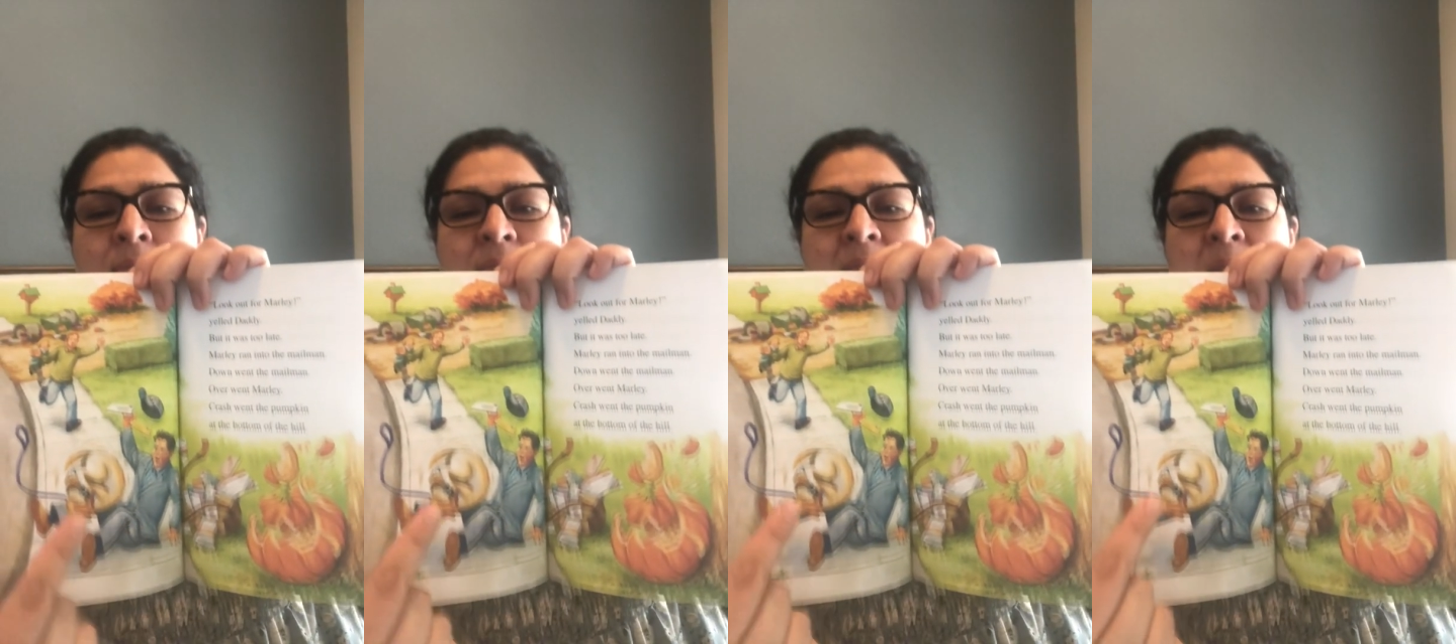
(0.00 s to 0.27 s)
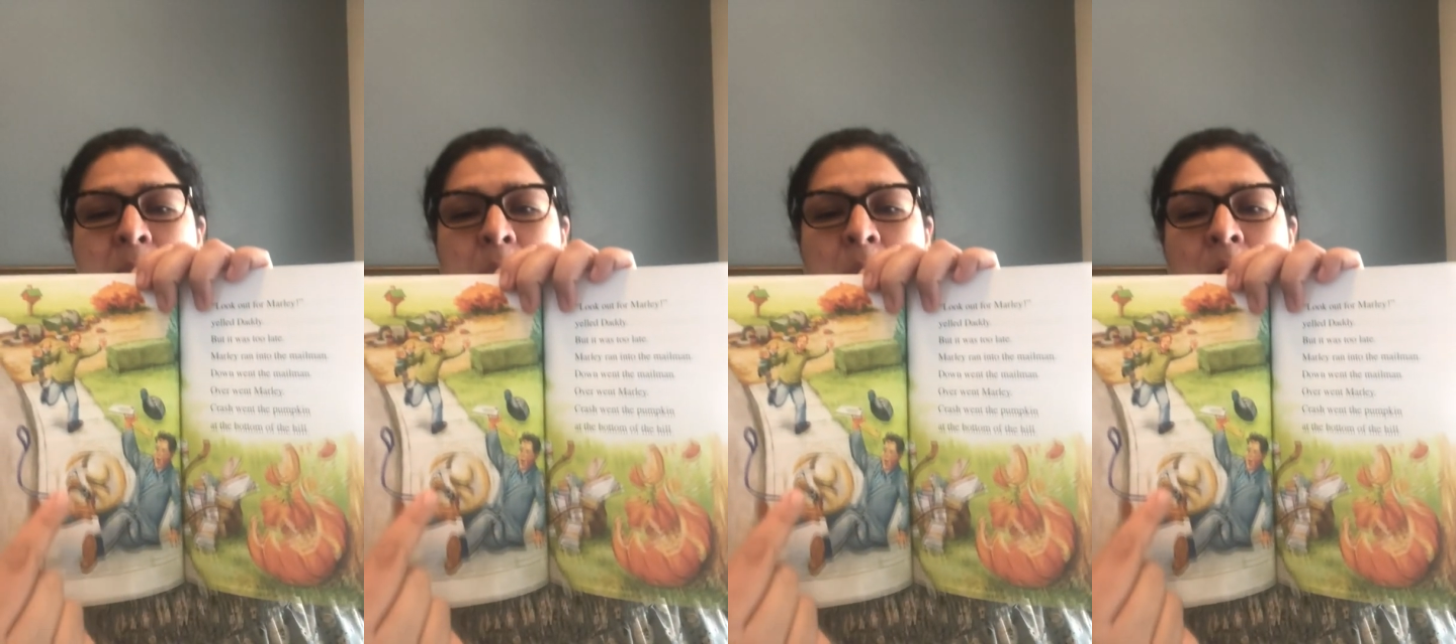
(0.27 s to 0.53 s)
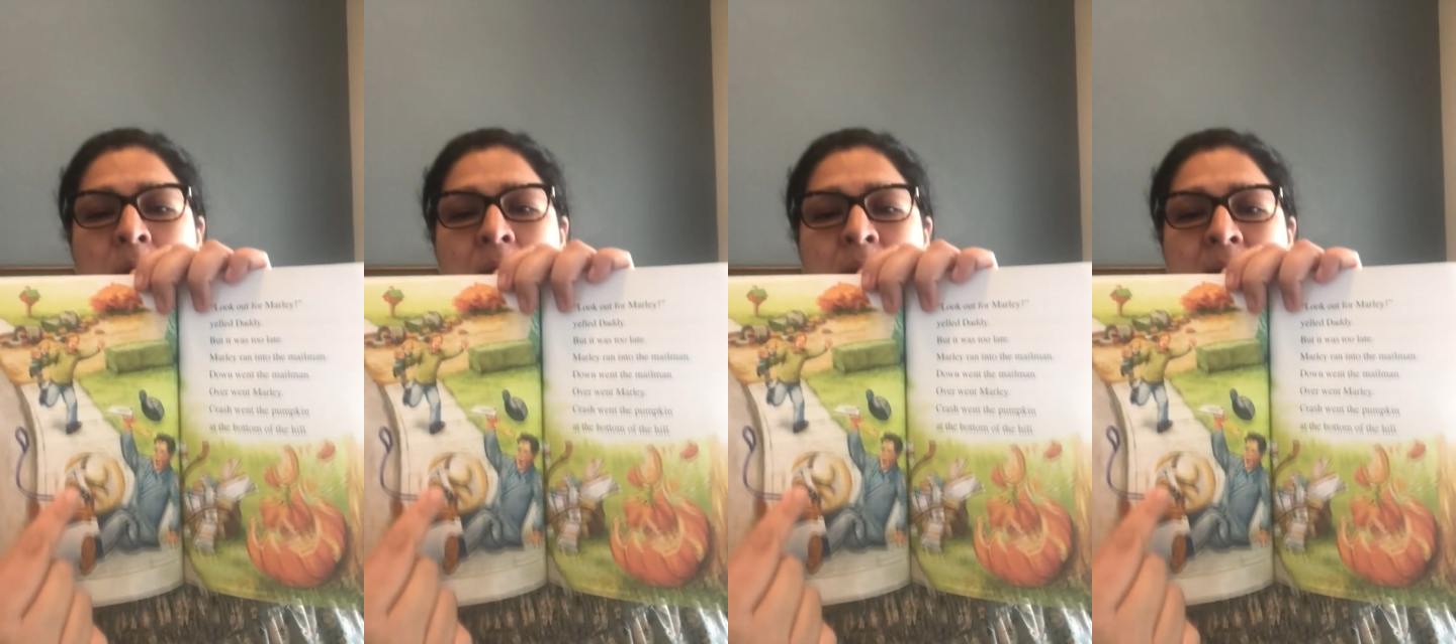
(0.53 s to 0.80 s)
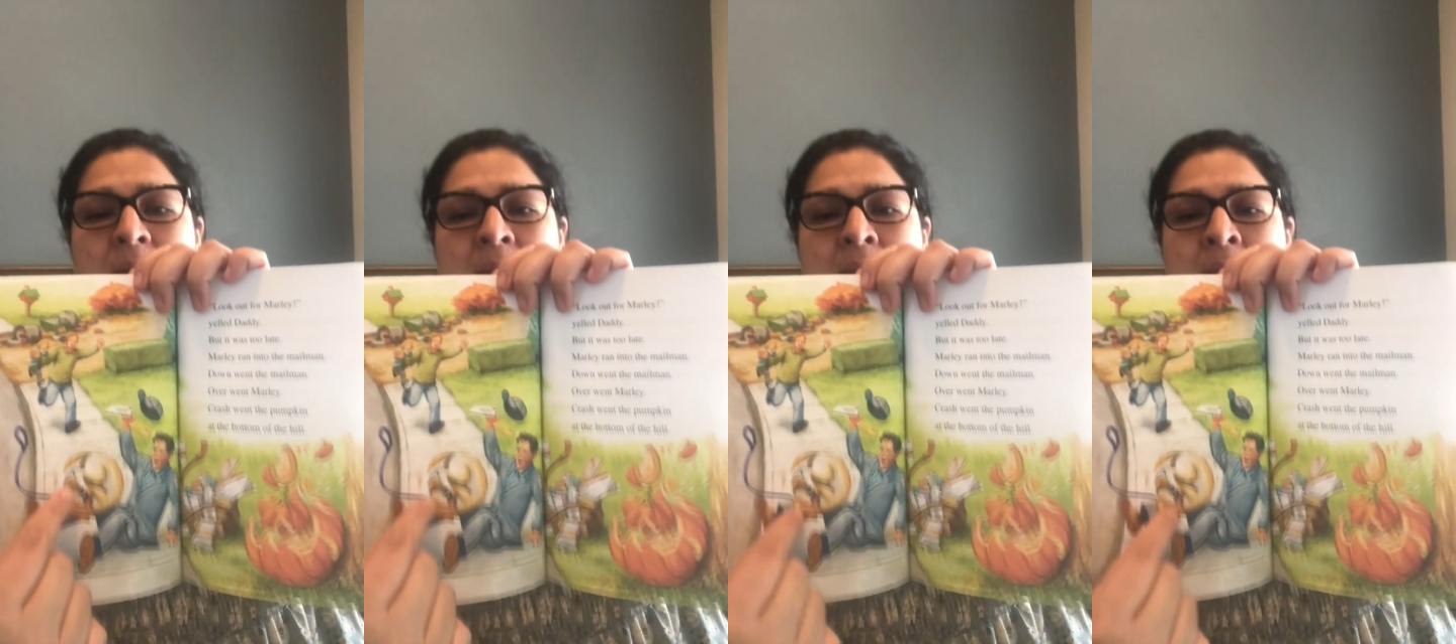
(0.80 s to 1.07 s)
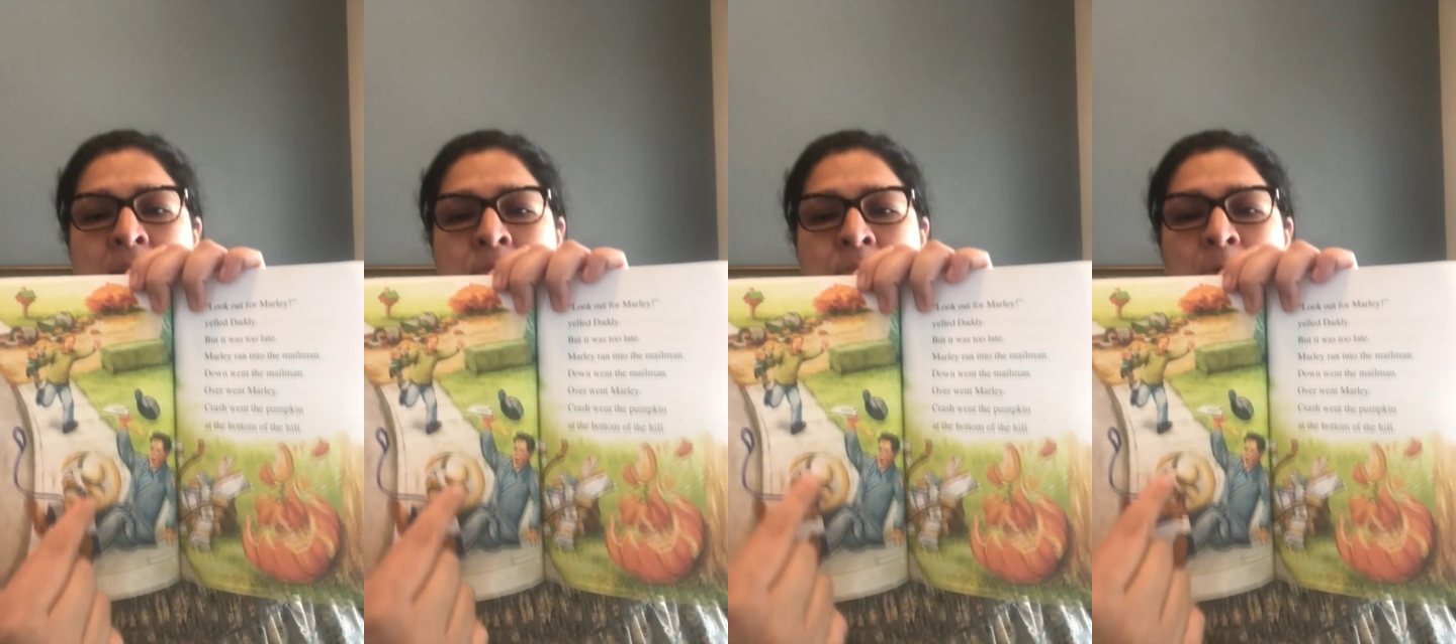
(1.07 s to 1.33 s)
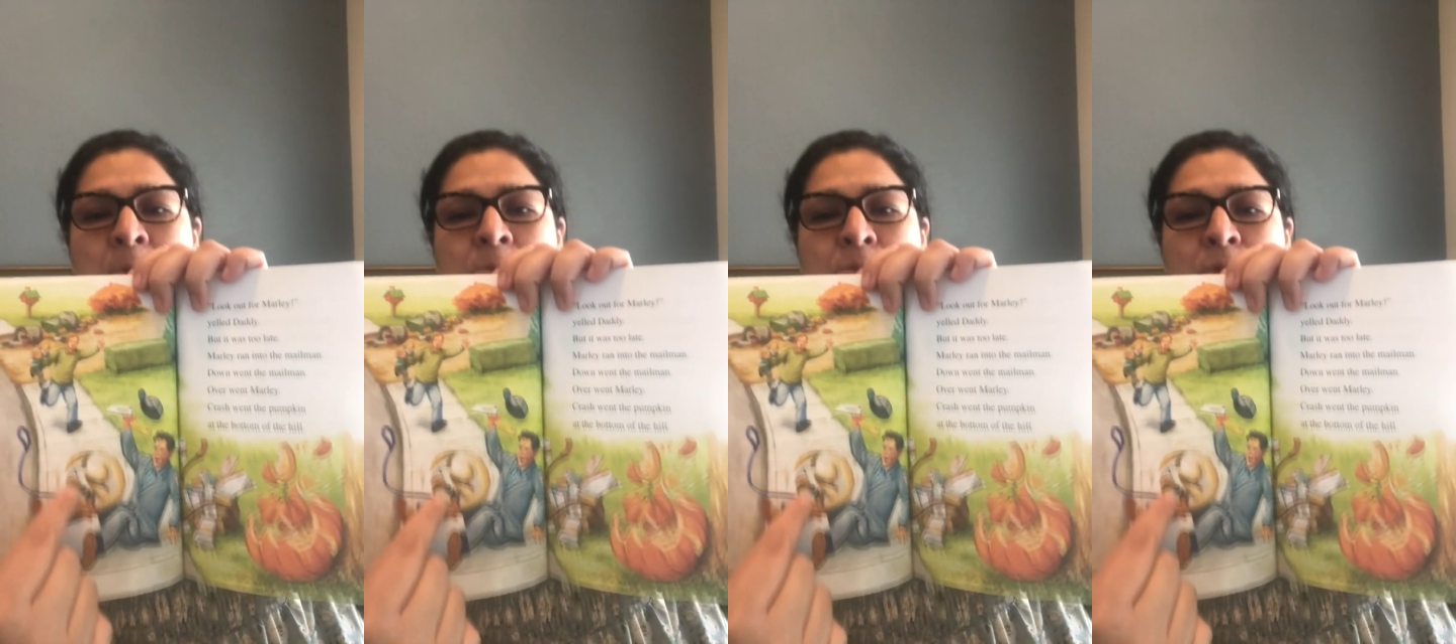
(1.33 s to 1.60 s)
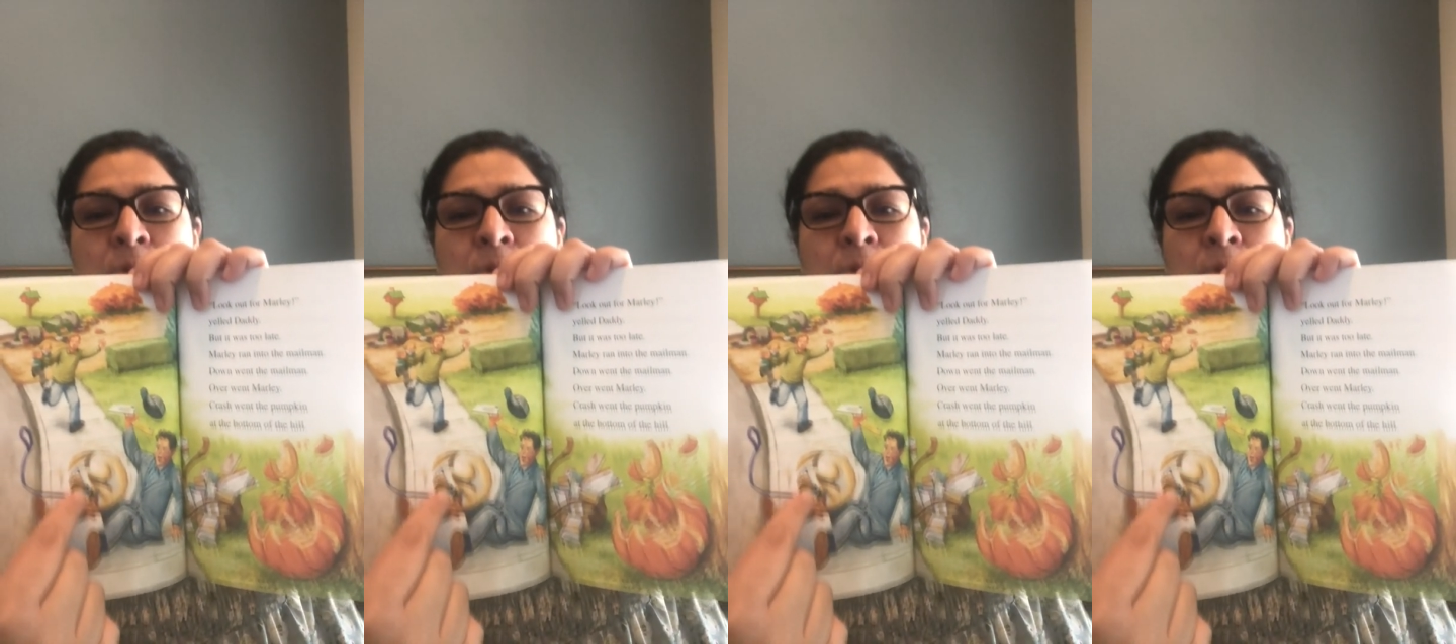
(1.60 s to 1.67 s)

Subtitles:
Then Marley rolled